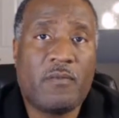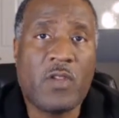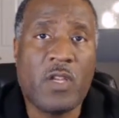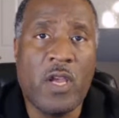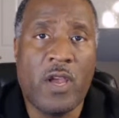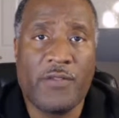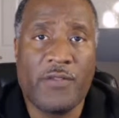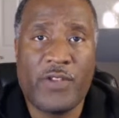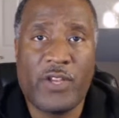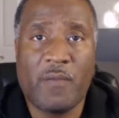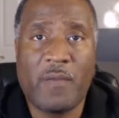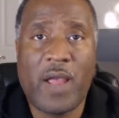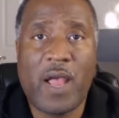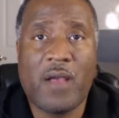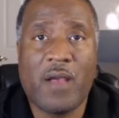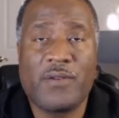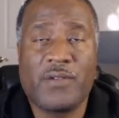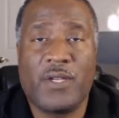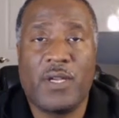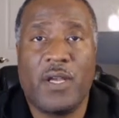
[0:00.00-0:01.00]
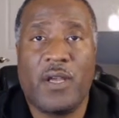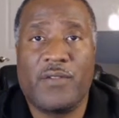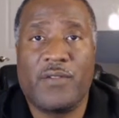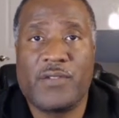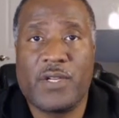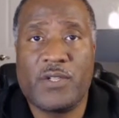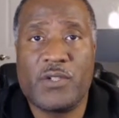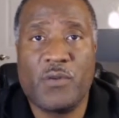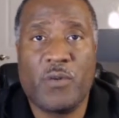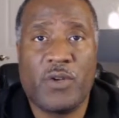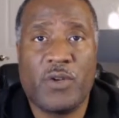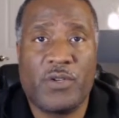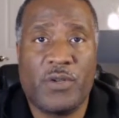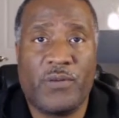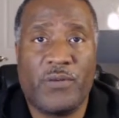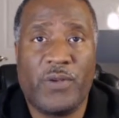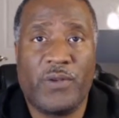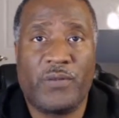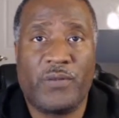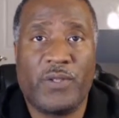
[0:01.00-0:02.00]
of the amount of, say,
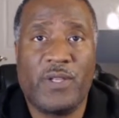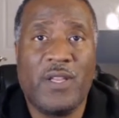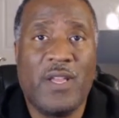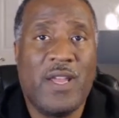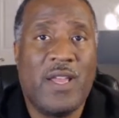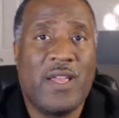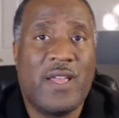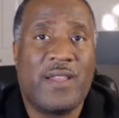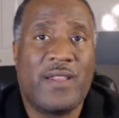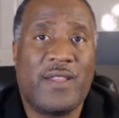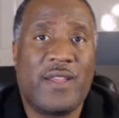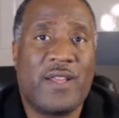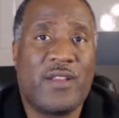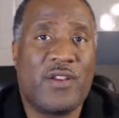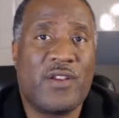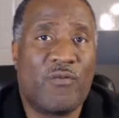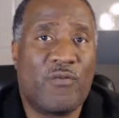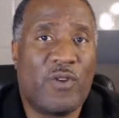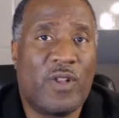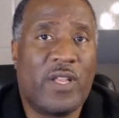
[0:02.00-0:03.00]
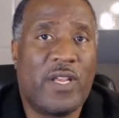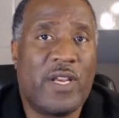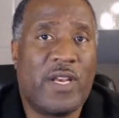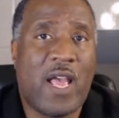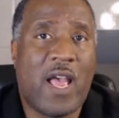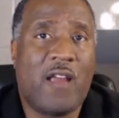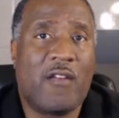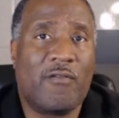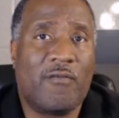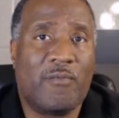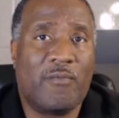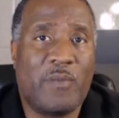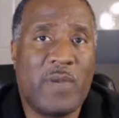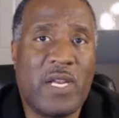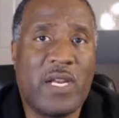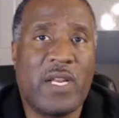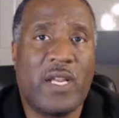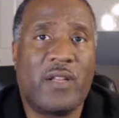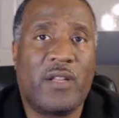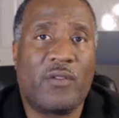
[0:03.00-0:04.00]
250, then you're really not
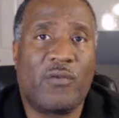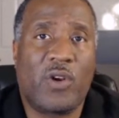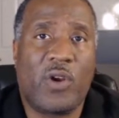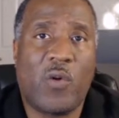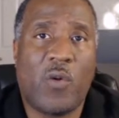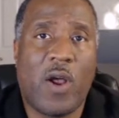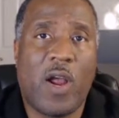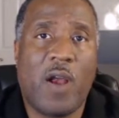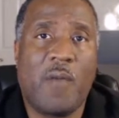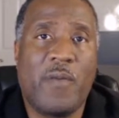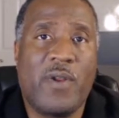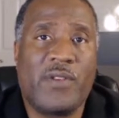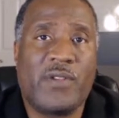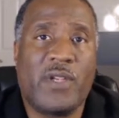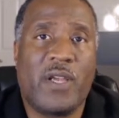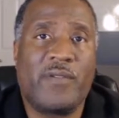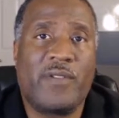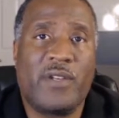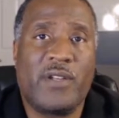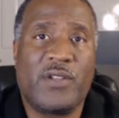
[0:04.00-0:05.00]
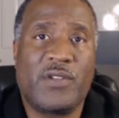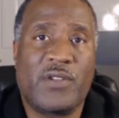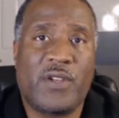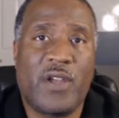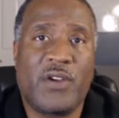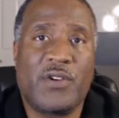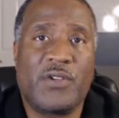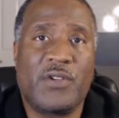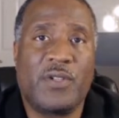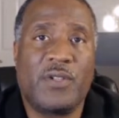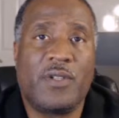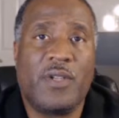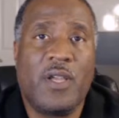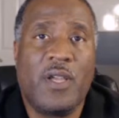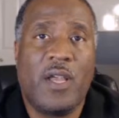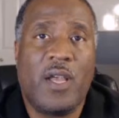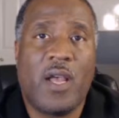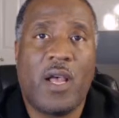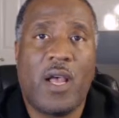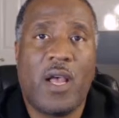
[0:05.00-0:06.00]
meeting the requirements of the discussion
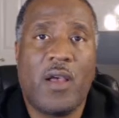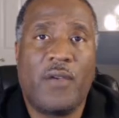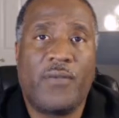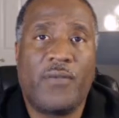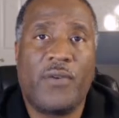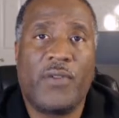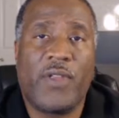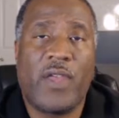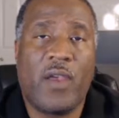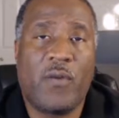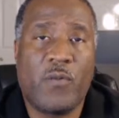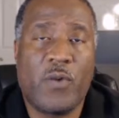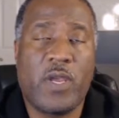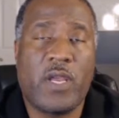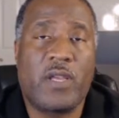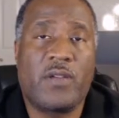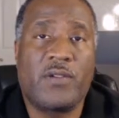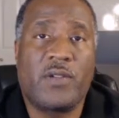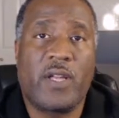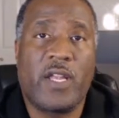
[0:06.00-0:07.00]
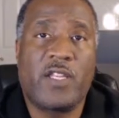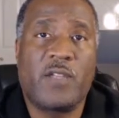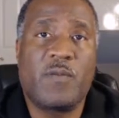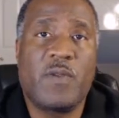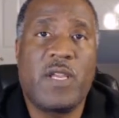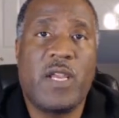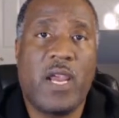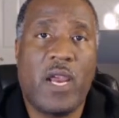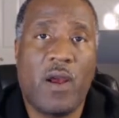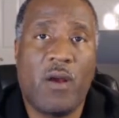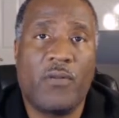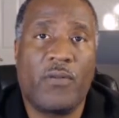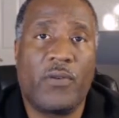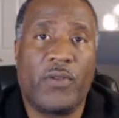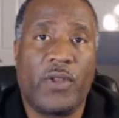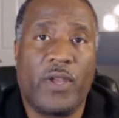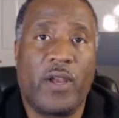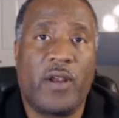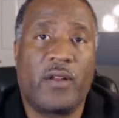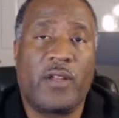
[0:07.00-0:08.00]
for that week. So let's be
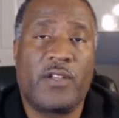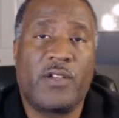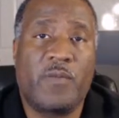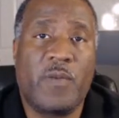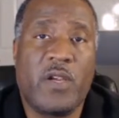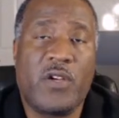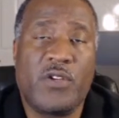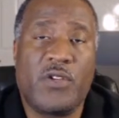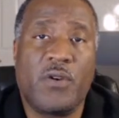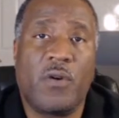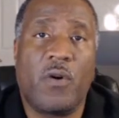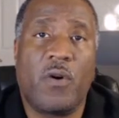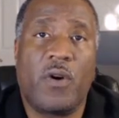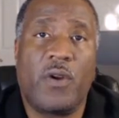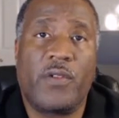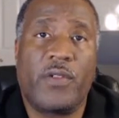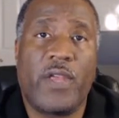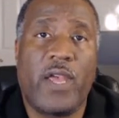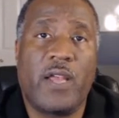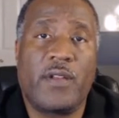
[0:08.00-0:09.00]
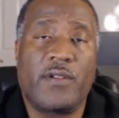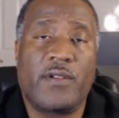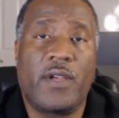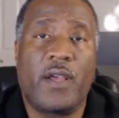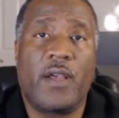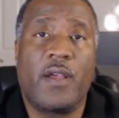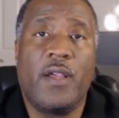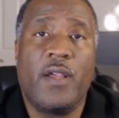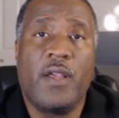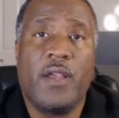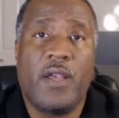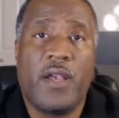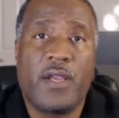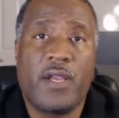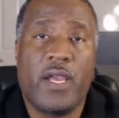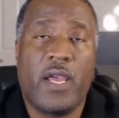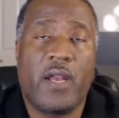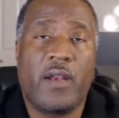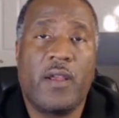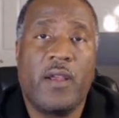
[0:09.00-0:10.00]
careful there. Let's make sure that,
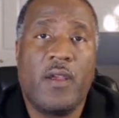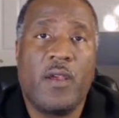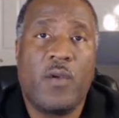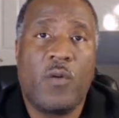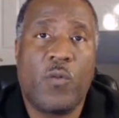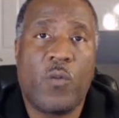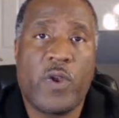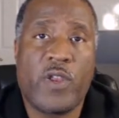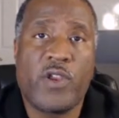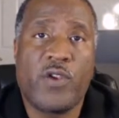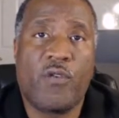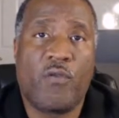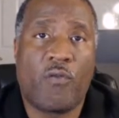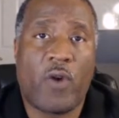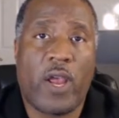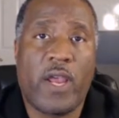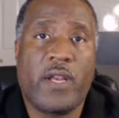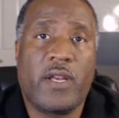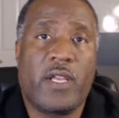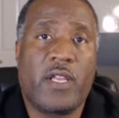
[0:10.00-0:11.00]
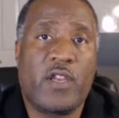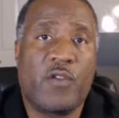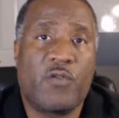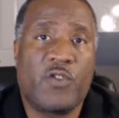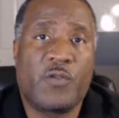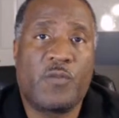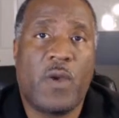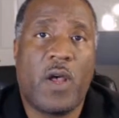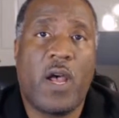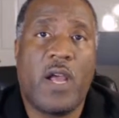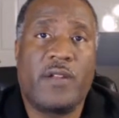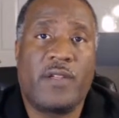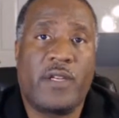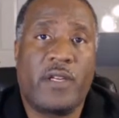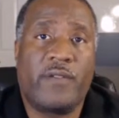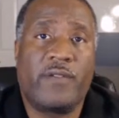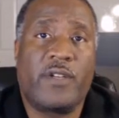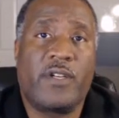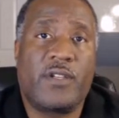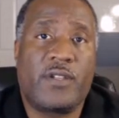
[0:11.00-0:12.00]
again, when you write and you respond to
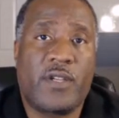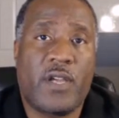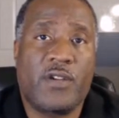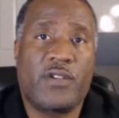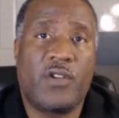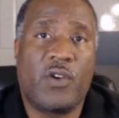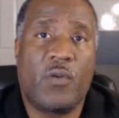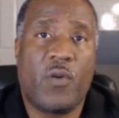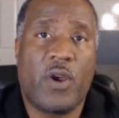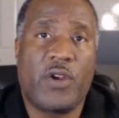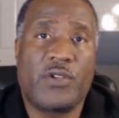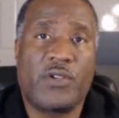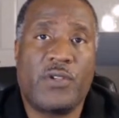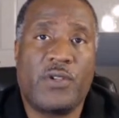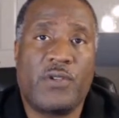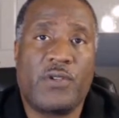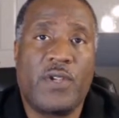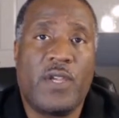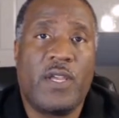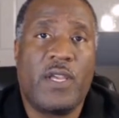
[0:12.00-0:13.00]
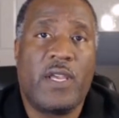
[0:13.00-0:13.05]
any of the discussion questions,